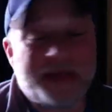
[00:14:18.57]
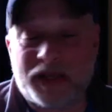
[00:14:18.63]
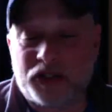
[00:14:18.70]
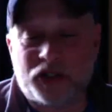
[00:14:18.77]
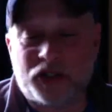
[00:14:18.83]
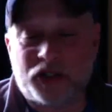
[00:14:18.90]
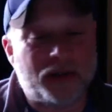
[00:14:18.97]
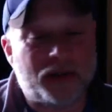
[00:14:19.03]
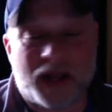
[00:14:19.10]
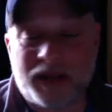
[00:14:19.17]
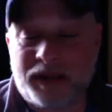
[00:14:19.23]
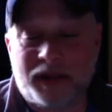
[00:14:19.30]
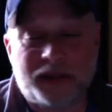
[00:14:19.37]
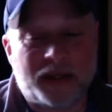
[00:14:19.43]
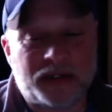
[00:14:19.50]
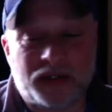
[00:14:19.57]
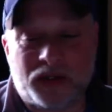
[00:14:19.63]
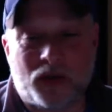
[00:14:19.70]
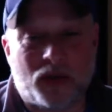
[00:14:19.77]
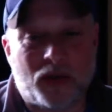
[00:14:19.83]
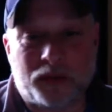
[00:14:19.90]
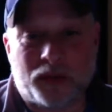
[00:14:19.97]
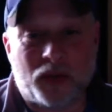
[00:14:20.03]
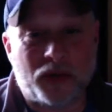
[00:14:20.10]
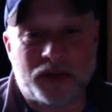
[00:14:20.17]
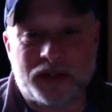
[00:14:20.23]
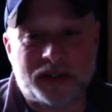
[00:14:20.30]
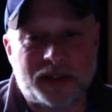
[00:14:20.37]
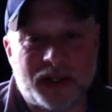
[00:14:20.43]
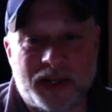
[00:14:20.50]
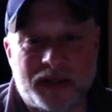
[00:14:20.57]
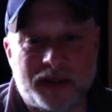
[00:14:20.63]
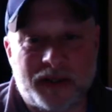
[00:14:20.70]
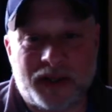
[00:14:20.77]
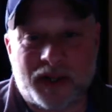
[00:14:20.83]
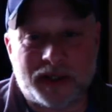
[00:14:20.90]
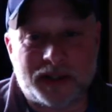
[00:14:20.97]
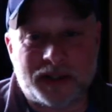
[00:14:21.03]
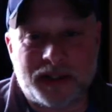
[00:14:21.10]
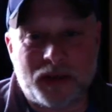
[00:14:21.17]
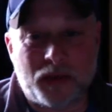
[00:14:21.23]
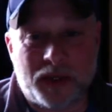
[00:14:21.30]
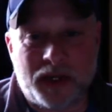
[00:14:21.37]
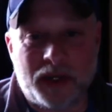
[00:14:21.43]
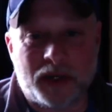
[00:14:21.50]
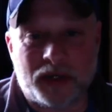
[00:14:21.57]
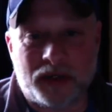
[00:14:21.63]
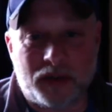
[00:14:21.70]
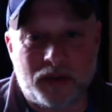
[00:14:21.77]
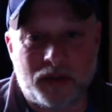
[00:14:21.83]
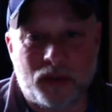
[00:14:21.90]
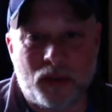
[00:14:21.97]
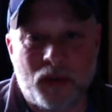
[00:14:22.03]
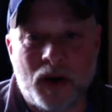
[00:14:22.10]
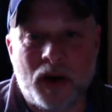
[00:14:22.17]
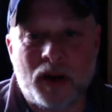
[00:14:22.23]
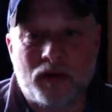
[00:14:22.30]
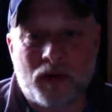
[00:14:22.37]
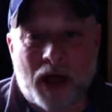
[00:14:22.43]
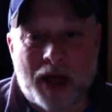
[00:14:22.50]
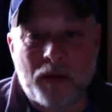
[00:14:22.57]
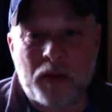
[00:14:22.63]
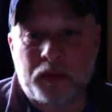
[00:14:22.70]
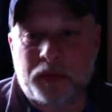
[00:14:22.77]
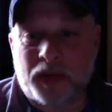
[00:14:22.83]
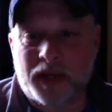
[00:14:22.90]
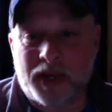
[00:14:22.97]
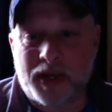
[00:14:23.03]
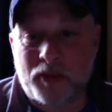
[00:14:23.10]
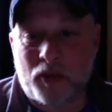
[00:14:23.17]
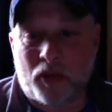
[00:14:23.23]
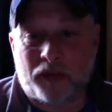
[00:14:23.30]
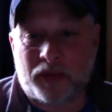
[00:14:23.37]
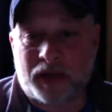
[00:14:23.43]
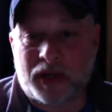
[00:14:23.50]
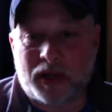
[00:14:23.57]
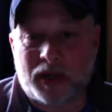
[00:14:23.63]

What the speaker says: they should. I think they should call up Logan Stanley and see what he can do. I would play him over